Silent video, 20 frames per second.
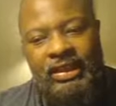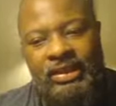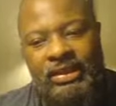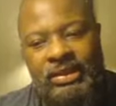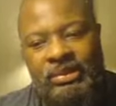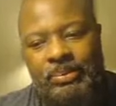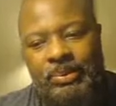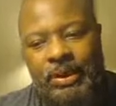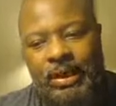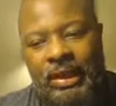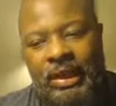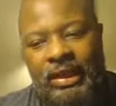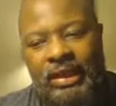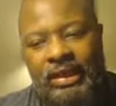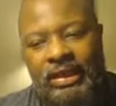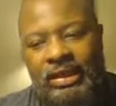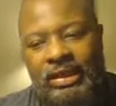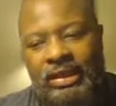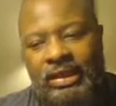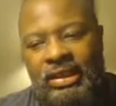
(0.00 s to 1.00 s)
supply
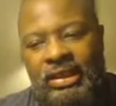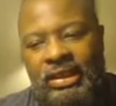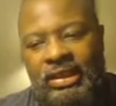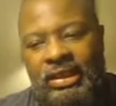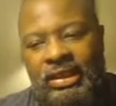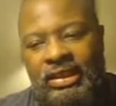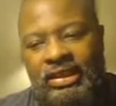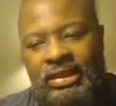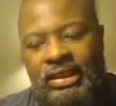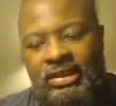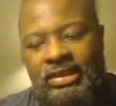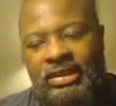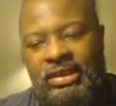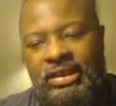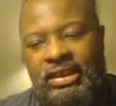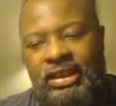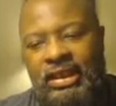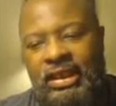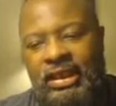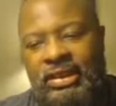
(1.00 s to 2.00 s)
as
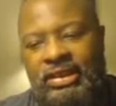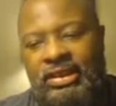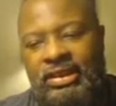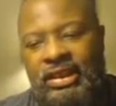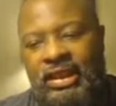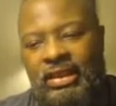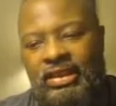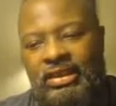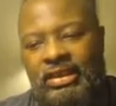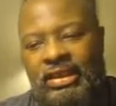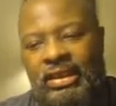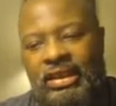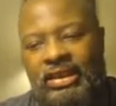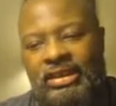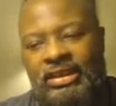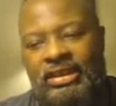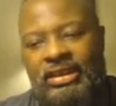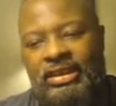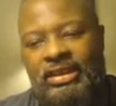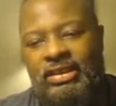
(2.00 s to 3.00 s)
LCX. LCX
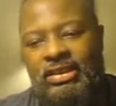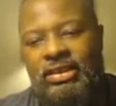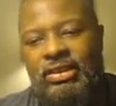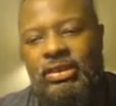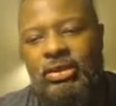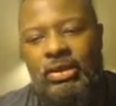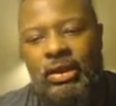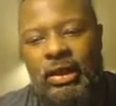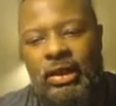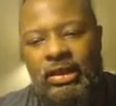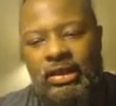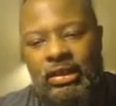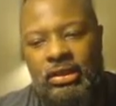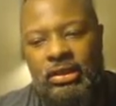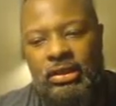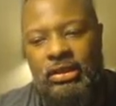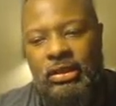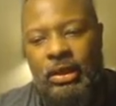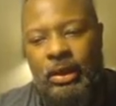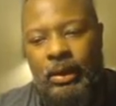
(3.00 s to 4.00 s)
is a little
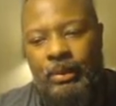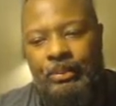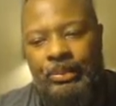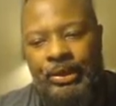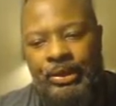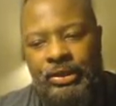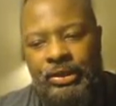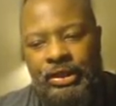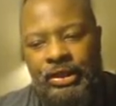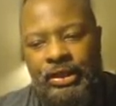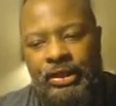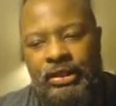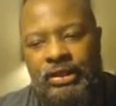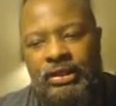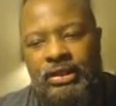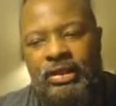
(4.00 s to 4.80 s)
under $1 billion.